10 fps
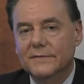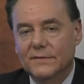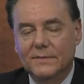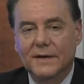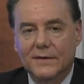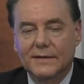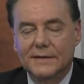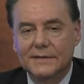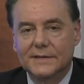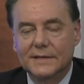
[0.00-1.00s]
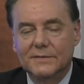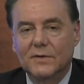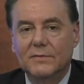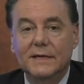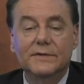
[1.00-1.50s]
for Americans and
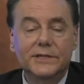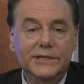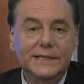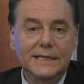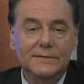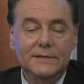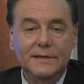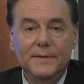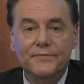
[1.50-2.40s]
what we have achieved